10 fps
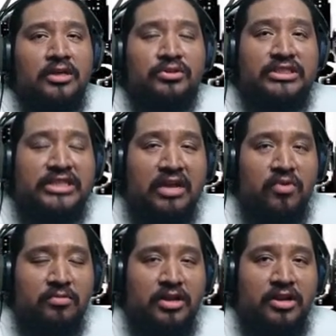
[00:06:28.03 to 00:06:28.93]
Instead,
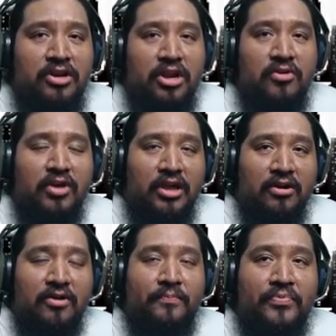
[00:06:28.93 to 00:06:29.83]
what I'm going to do
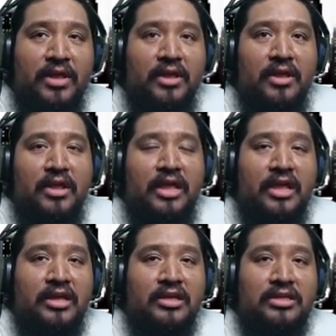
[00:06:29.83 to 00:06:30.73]
here
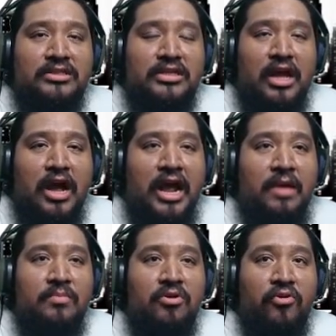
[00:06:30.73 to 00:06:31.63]
is
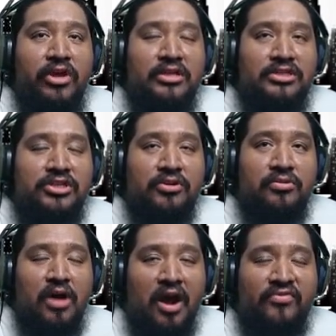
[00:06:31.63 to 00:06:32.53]
I'm going
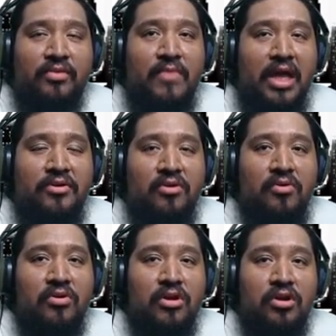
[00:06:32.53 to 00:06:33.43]
to, off the
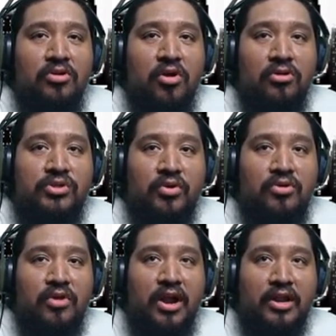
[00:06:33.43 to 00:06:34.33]
manual, go to a
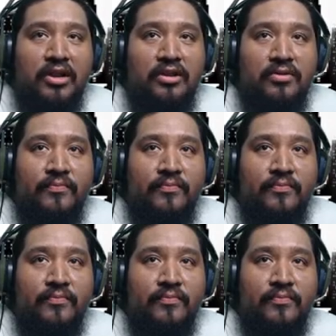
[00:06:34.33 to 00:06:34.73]
grind.